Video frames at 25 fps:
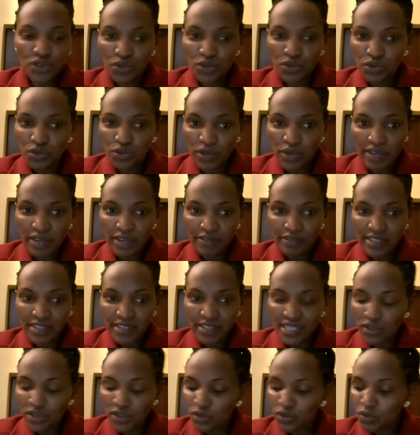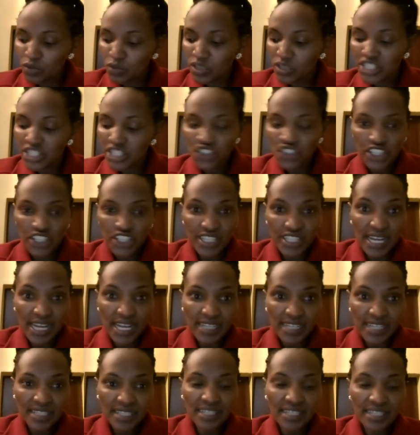to emphasize on what Jerry
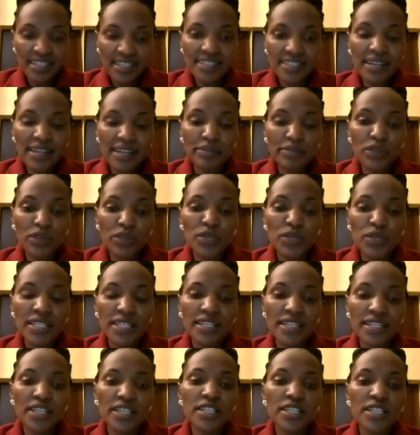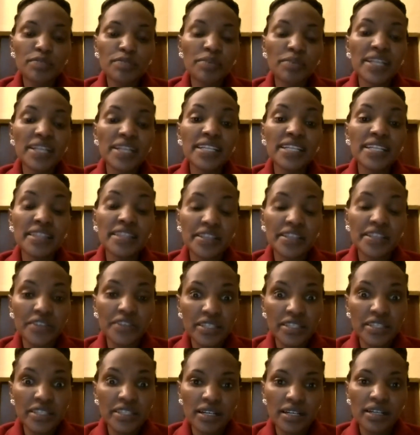has said. There's something we say, spreading the
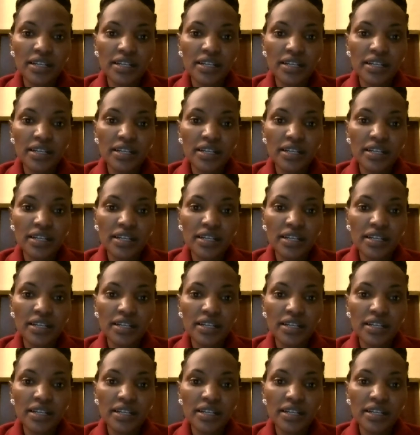risk.